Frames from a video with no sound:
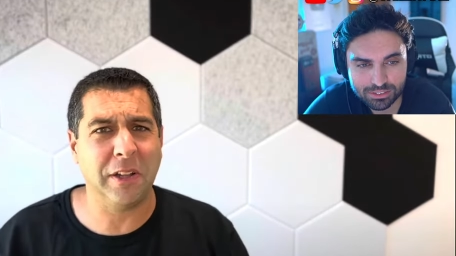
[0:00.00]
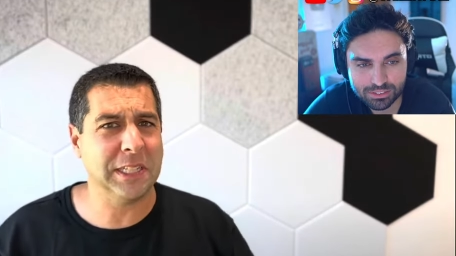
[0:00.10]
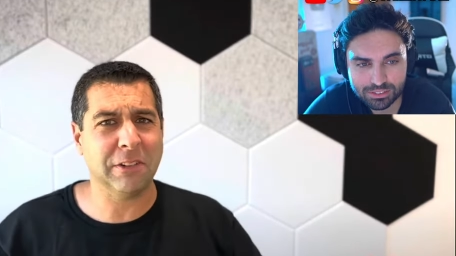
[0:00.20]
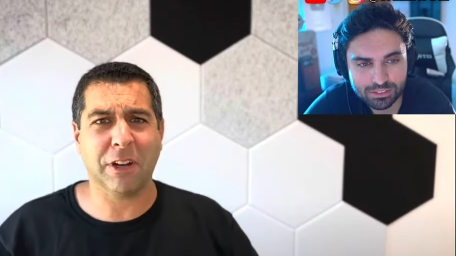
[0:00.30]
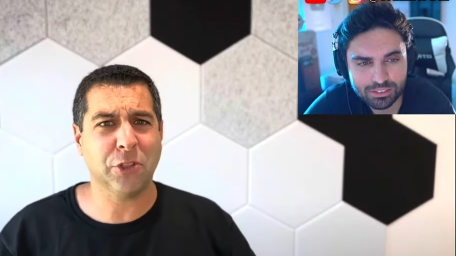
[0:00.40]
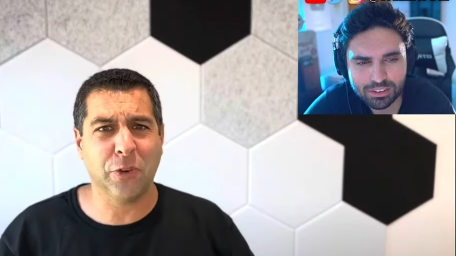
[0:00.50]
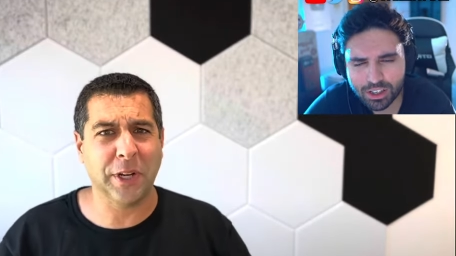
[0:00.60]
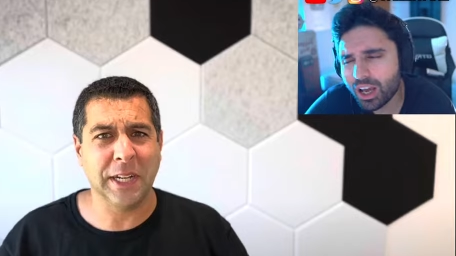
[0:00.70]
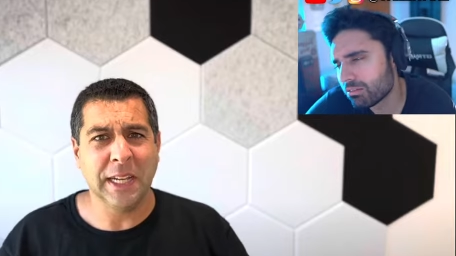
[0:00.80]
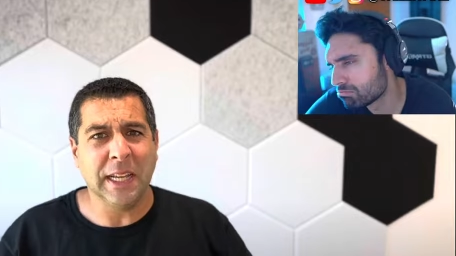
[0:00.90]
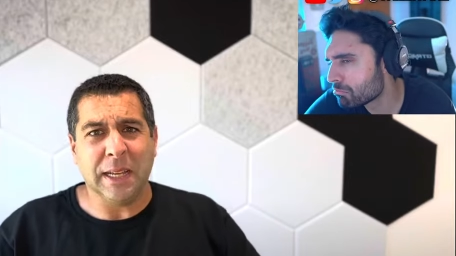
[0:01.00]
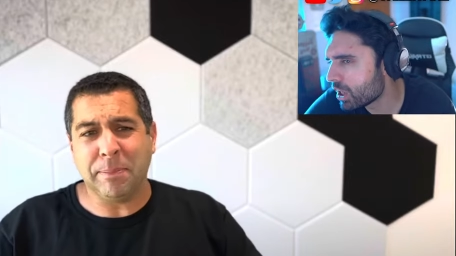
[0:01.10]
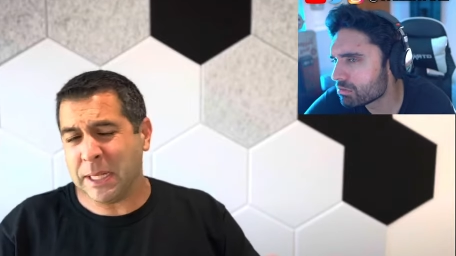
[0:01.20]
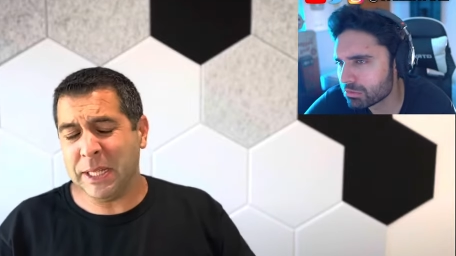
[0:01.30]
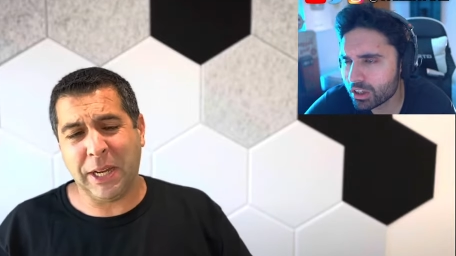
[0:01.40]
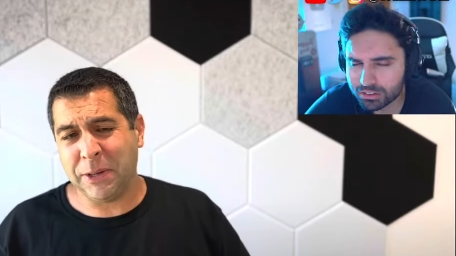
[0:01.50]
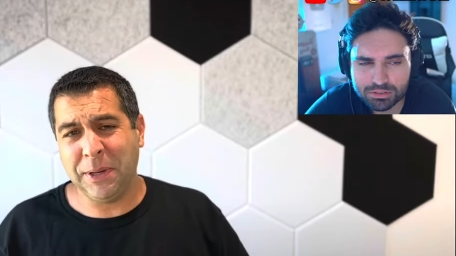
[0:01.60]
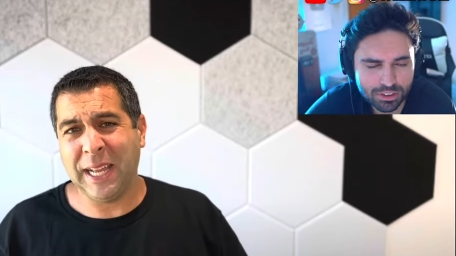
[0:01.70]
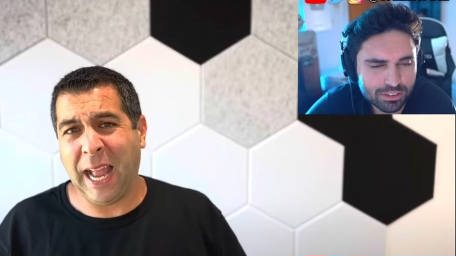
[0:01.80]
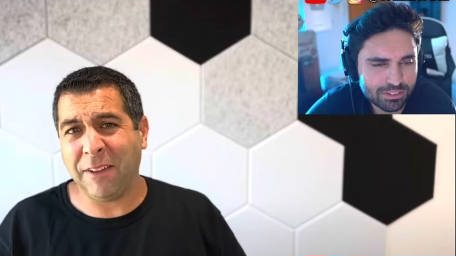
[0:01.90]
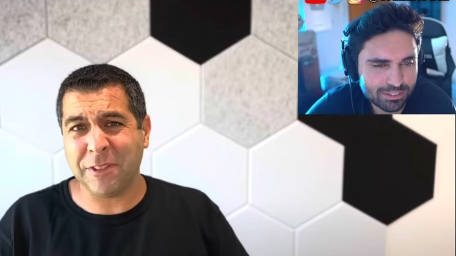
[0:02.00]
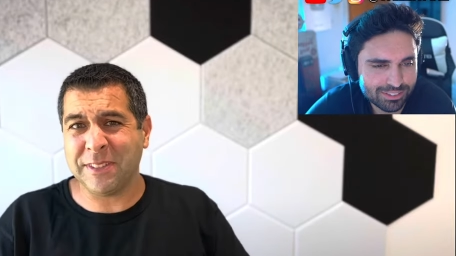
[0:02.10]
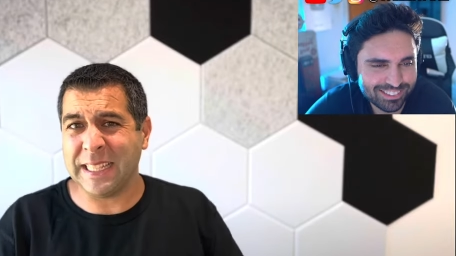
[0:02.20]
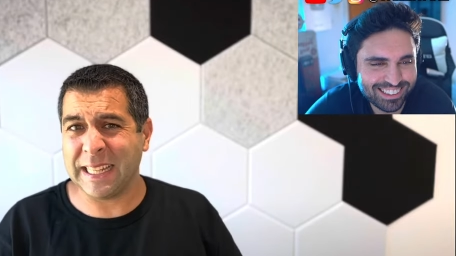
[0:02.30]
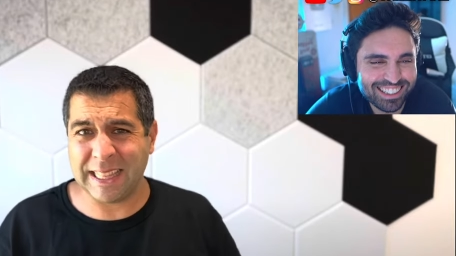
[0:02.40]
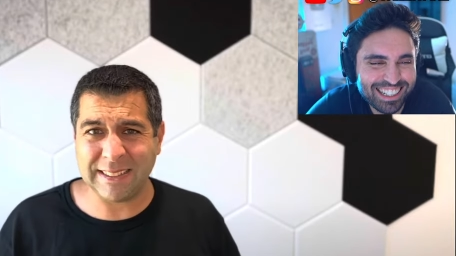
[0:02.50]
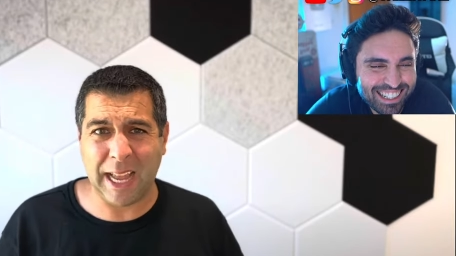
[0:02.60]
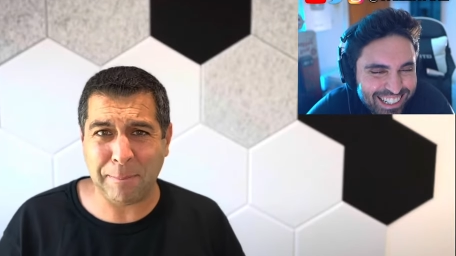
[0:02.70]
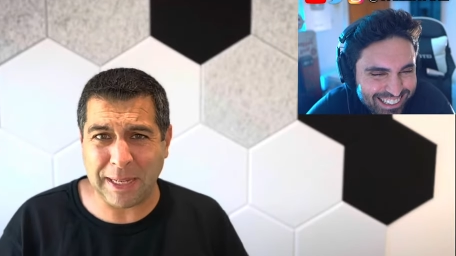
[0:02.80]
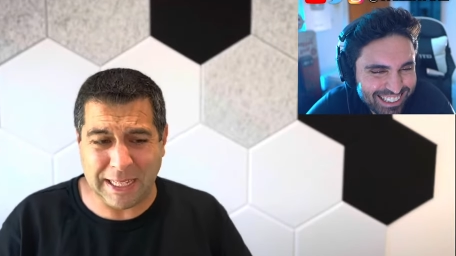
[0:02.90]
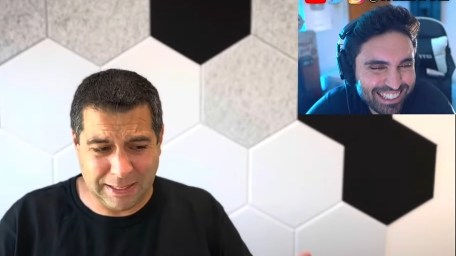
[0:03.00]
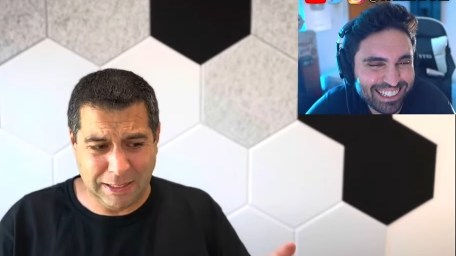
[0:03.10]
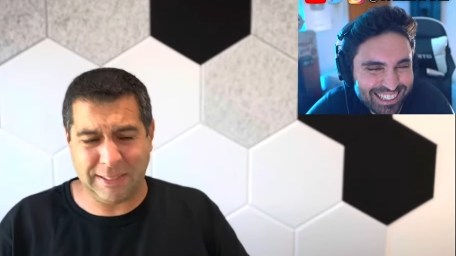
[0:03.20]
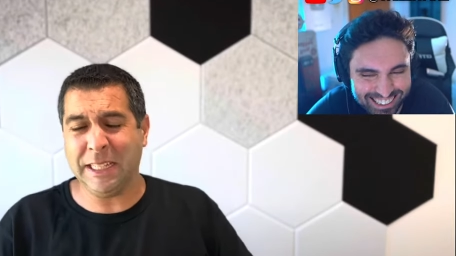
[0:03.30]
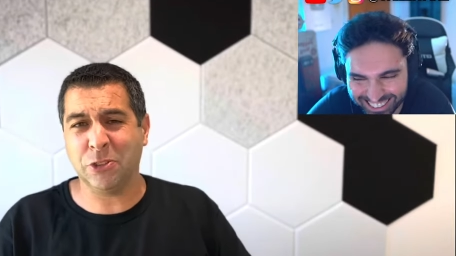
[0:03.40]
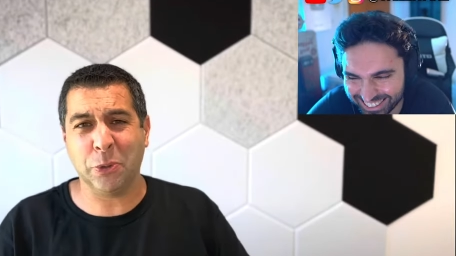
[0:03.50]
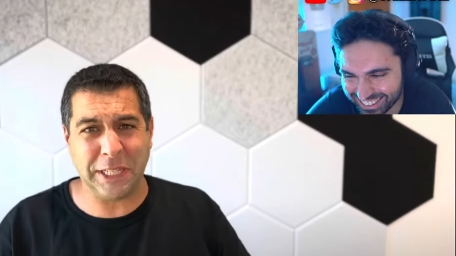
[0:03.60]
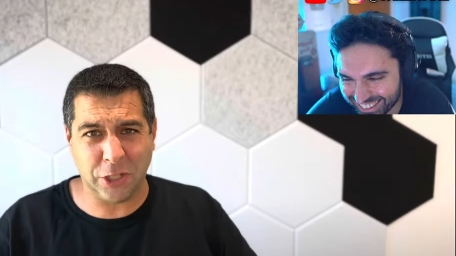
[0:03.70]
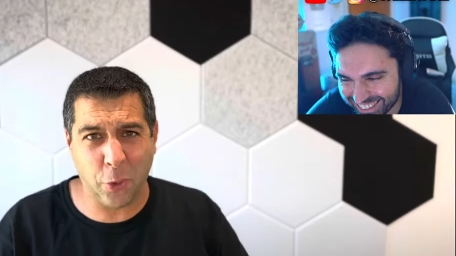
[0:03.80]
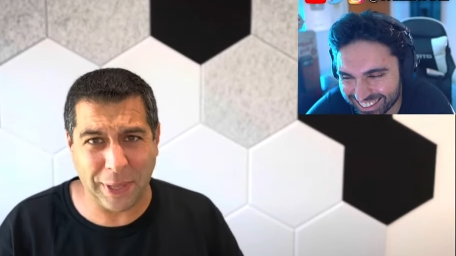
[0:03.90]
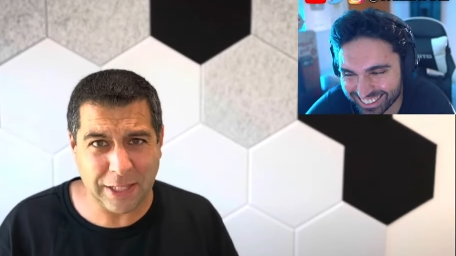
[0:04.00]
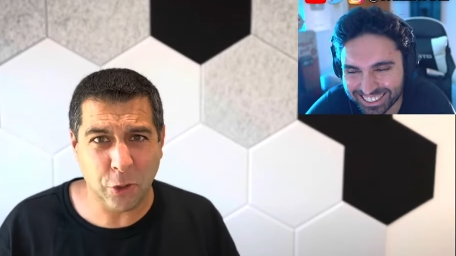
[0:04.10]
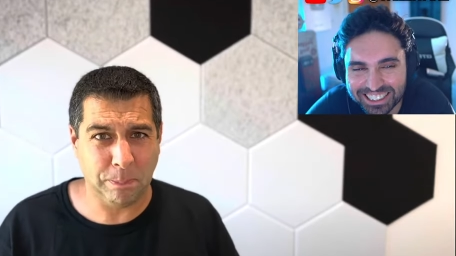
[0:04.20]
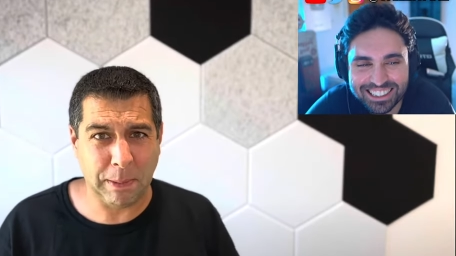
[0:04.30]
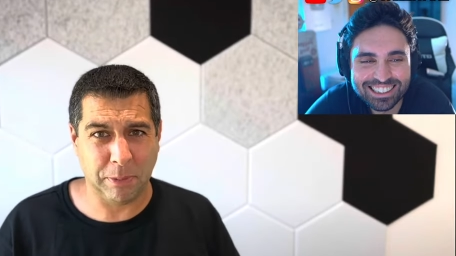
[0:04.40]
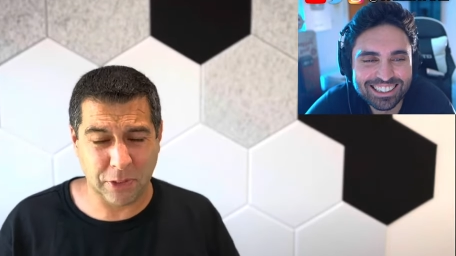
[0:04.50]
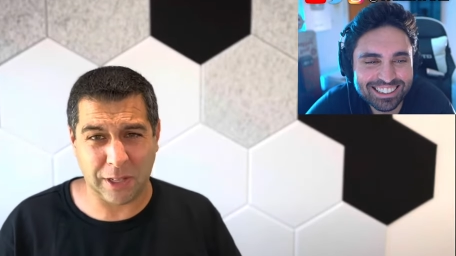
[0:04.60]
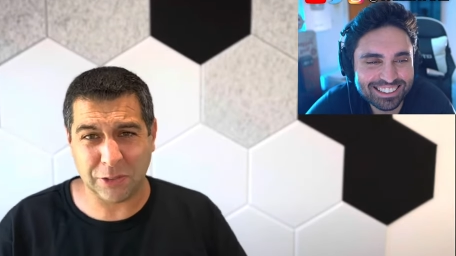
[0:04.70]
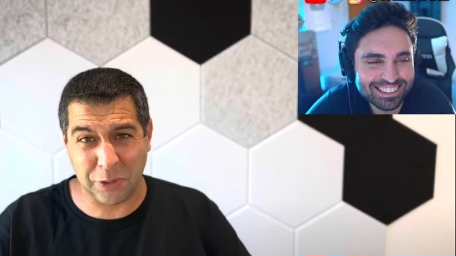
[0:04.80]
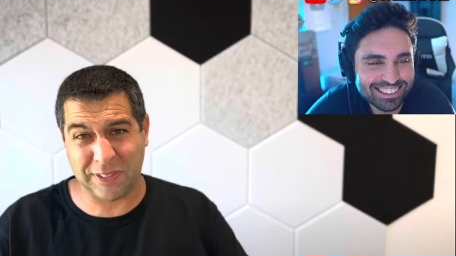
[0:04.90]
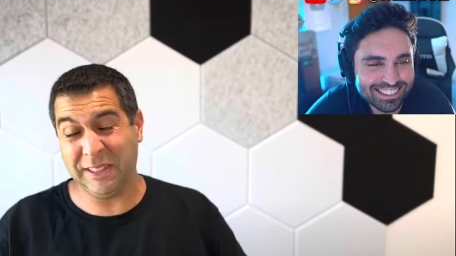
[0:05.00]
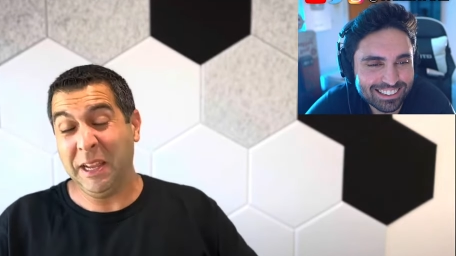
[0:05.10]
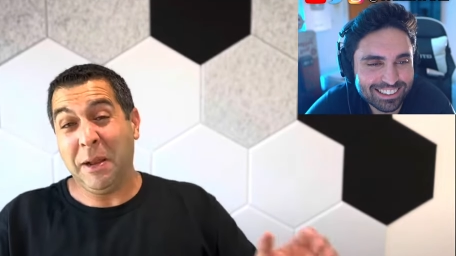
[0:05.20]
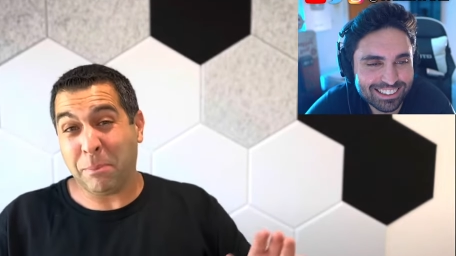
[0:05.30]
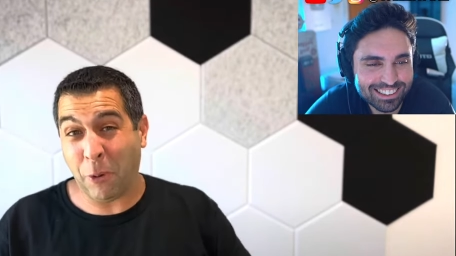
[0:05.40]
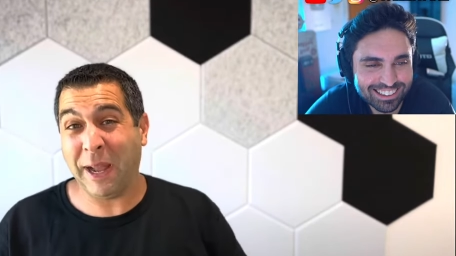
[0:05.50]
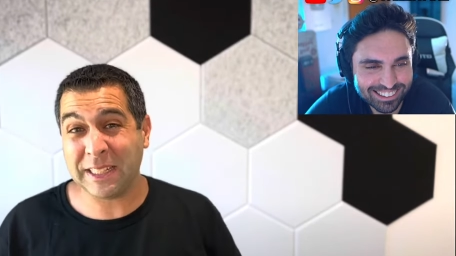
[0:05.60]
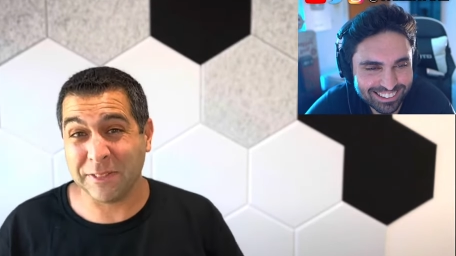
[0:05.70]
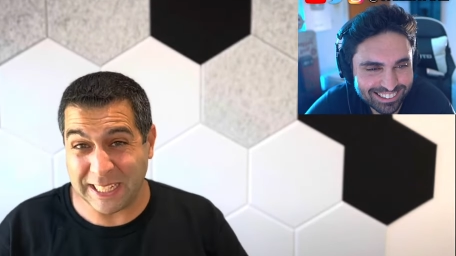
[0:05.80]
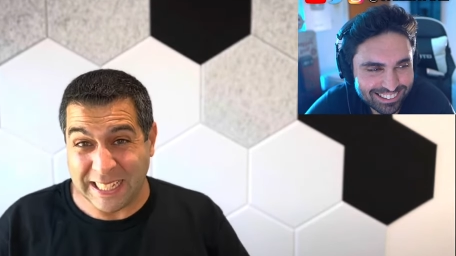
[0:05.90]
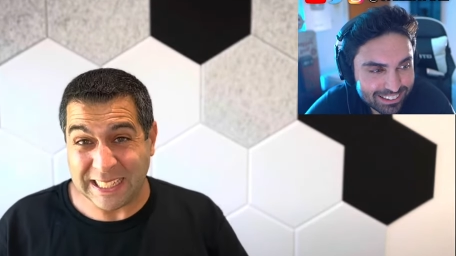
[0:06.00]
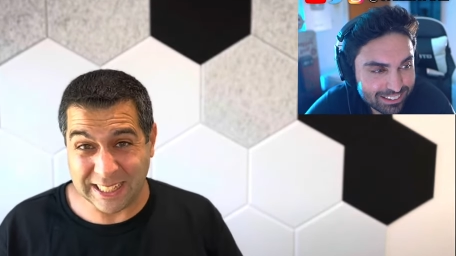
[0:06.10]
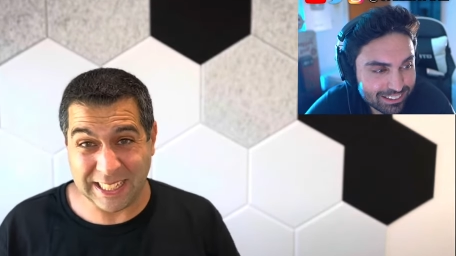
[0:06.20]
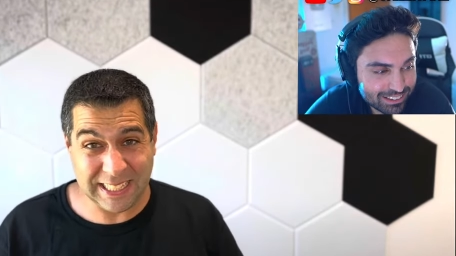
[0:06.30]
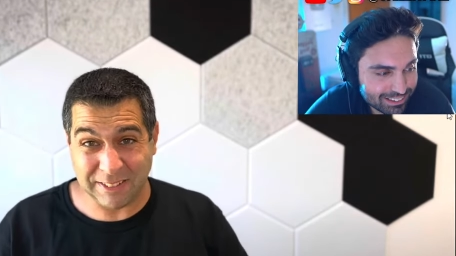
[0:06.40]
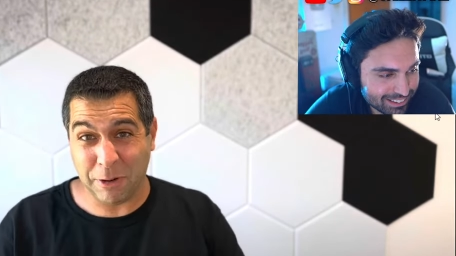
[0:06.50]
Speaker 1: holiday rush for it. But no, after seeing this happen and seeing Sony go into people's consoles and proactively delete it,